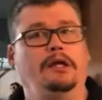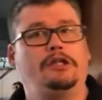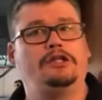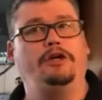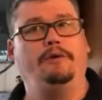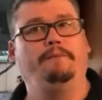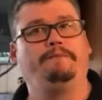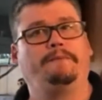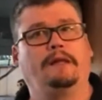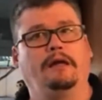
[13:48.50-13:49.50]
So
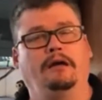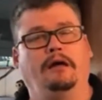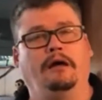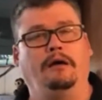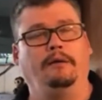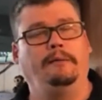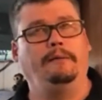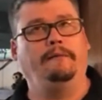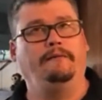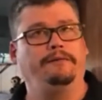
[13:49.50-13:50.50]

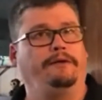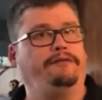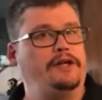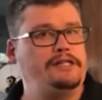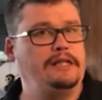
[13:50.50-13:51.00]
the first